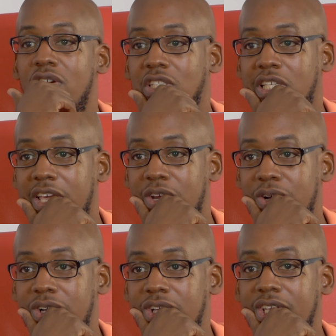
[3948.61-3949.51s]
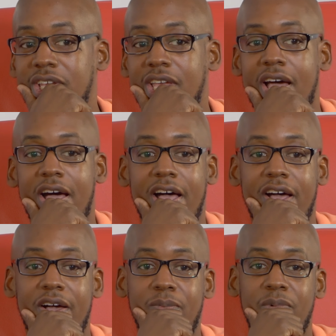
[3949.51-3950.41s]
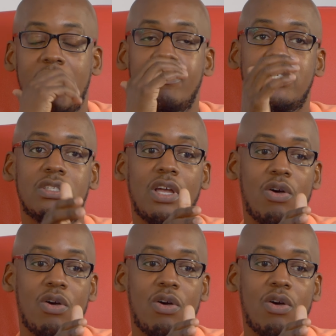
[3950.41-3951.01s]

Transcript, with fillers: years later. Um, but let me.